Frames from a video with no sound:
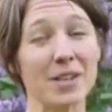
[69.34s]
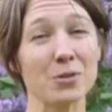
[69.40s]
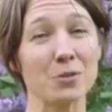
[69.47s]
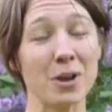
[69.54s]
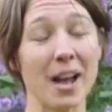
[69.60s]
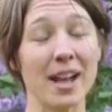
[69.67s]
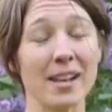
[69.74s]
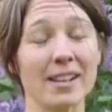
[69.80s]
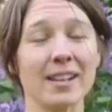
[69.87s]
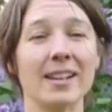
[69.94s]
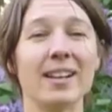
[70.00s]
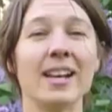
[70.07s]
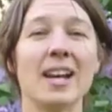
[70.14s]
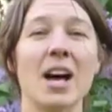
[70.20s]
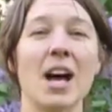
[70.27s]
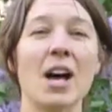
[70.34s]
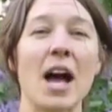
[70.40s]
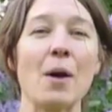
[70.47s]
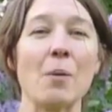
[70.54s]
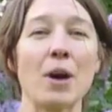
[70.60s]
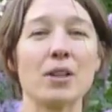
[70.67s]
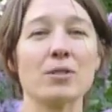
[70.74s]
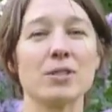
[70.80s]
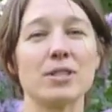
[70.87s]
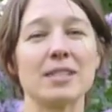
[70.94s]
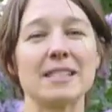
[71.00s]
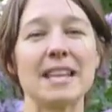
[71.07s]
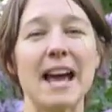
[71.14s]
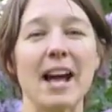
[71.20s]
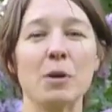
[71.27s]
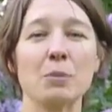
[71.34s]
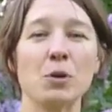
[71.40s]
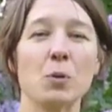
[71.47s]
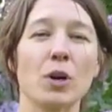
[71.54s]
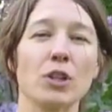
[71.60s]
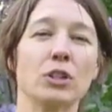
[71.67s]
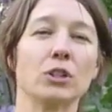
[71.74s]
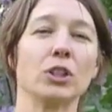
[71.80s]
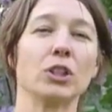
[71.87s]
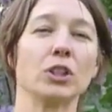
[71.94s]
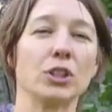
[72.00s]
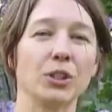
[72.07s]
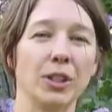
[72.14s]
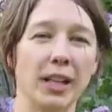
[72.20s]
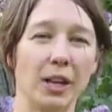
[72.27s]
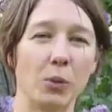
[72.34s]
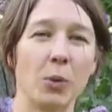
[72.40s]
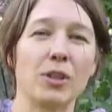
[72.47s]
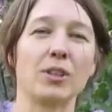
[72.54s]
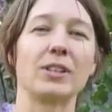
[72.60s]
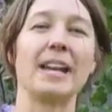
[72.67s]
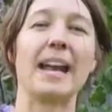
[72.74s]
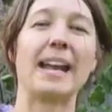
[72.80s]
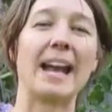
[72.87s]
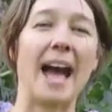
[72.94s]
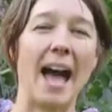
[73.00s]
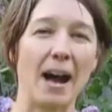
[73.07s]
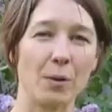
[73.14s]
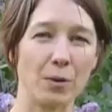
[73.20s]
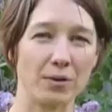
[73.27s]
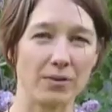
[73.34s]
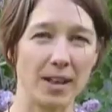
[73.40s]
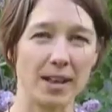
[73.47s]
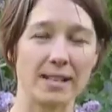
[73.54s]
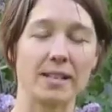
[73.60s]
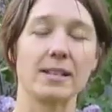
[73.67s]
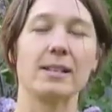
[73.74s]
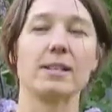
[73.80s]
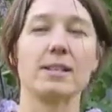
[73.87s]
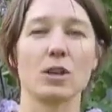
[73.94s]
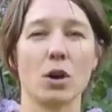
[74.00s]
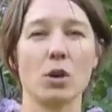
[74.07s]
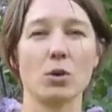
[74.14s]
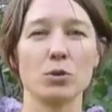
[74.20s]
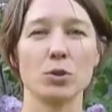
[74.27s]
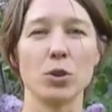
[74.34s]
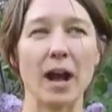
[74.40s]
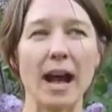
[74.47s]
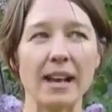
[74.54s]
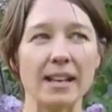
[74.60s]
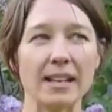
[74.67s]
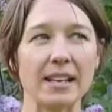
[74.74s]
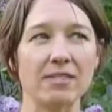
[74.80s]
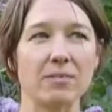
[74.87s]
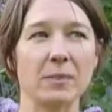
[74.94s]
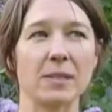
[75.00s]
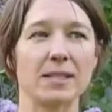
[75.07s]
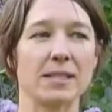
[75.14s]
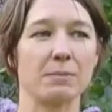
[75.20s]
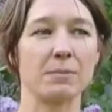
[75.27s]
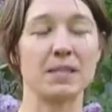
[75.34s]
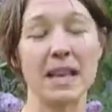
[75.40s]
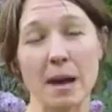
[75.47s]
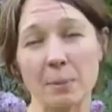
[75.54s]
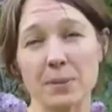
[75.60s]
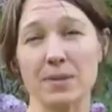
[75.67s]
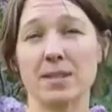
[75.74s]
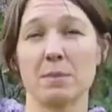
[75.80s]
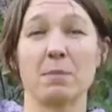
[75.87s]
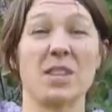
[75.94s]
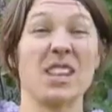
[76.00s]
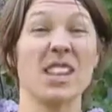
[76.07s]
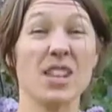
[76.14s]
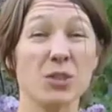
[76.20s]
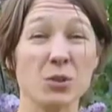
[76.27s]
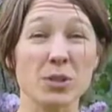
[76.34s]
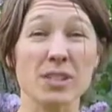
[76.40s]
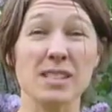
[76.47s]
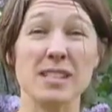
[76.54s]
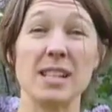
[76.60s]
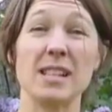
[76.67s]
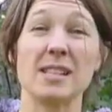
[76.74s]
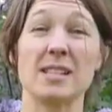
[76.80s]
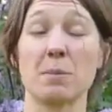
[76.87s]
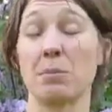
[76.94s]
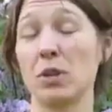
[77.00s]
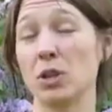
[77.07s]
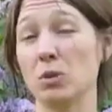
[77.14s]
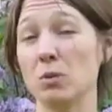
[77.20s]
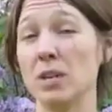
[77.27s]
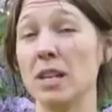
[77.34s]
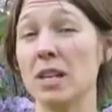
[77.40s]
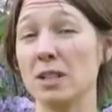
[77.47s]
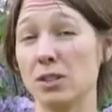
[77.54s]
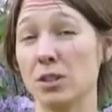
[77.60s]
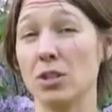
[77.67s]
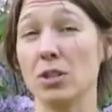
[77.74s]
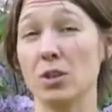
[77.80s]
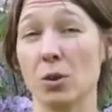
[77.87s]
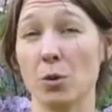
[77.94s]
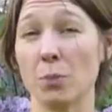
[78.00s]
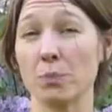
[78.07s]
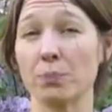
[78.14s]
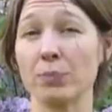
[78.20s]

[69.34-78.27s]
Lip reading: read. I want you to tell me what you're learning, what you're getting out of it. So try to give me some depth, something interesting, something unique to you.